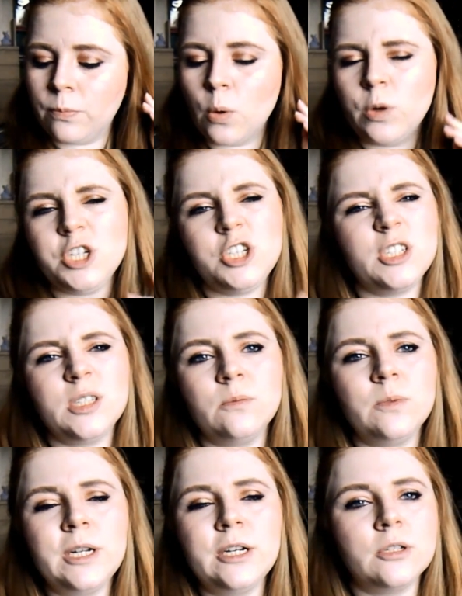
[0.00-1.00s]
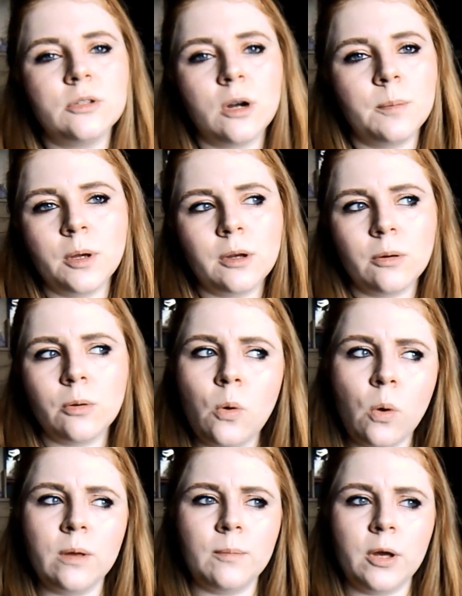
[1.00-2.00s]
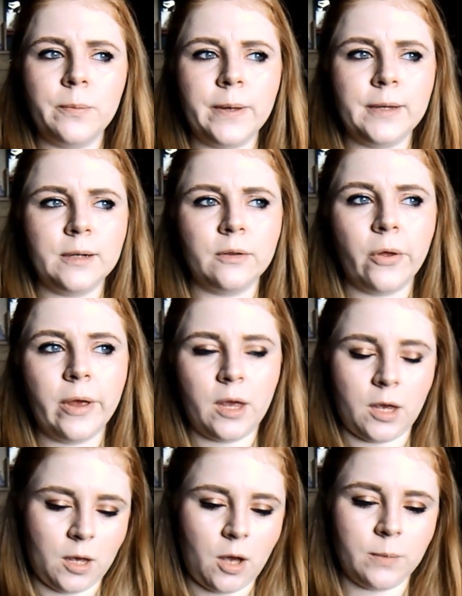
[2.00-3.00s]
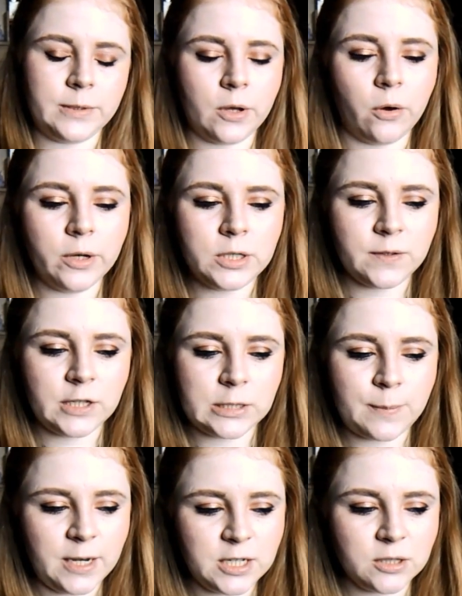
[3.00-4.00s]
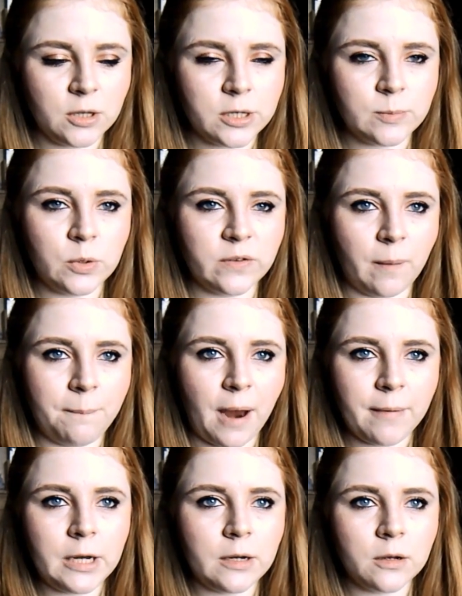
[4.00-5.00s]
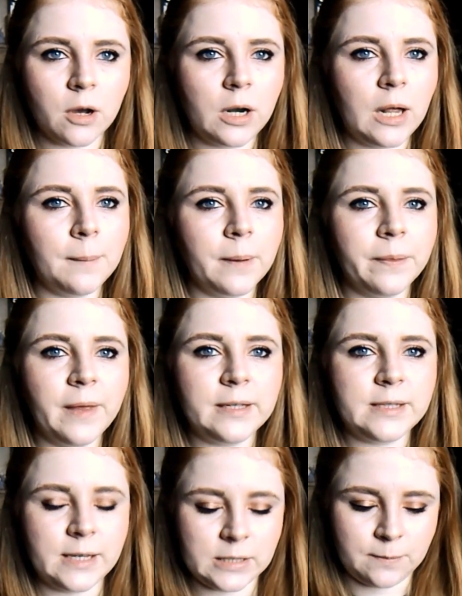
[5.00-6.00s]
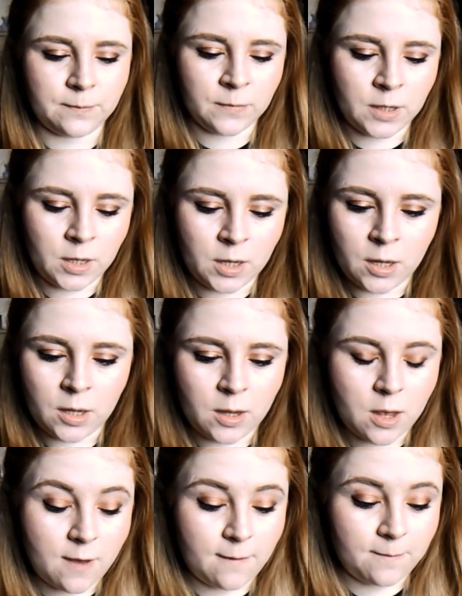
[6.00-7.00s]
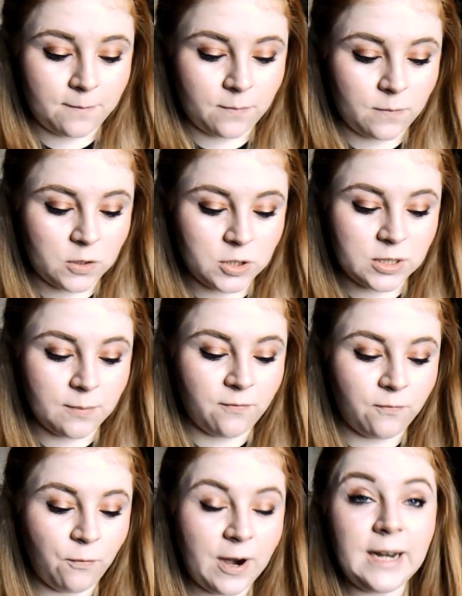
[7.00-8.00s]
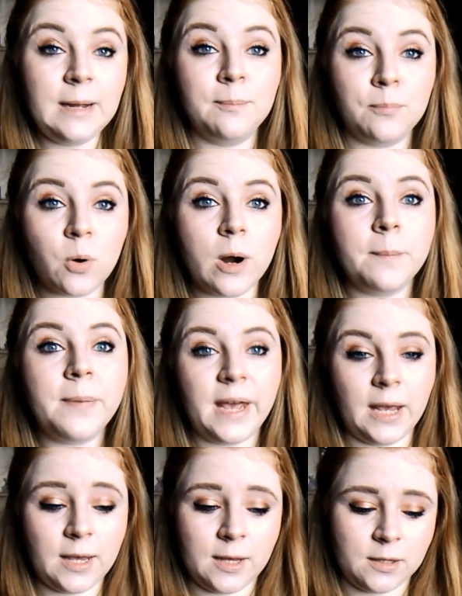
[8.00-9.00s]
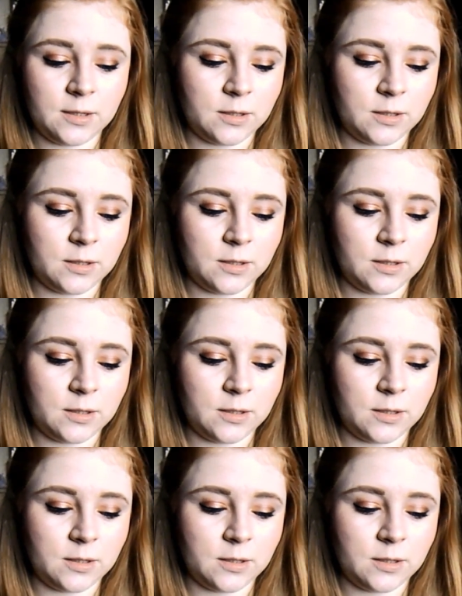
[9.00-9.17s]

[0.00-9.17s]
which doesn't really describe the colour at all in my opinion. Like, I was kind of expecting like more of a berry colour, but this is just a really bright pink,